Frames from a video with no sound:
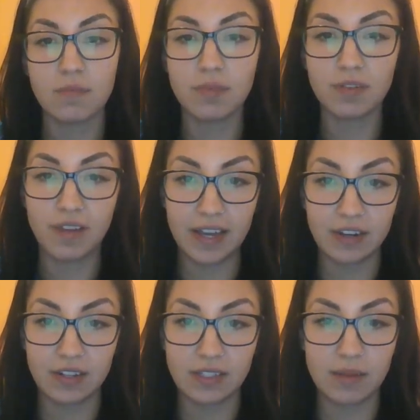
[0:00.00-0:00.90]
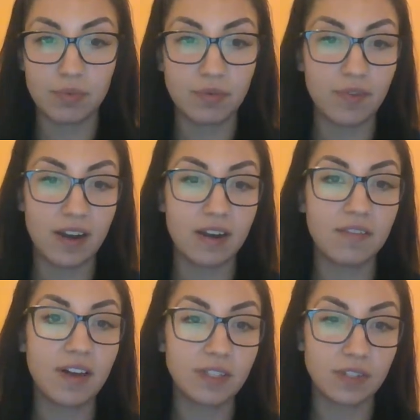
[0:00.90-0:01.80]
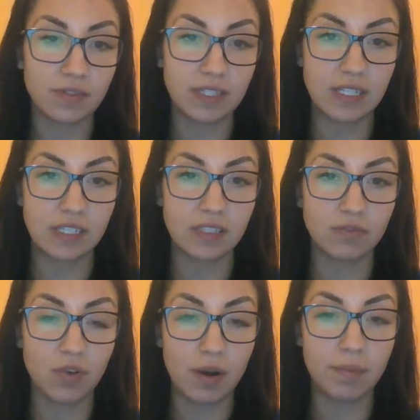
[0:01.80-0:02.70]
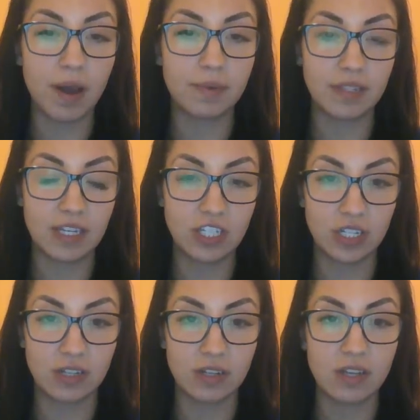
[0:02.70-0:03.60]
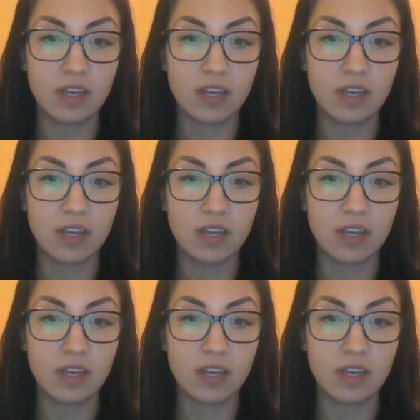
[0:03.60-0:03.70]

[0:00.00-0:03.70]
providers, and preventative health services for our population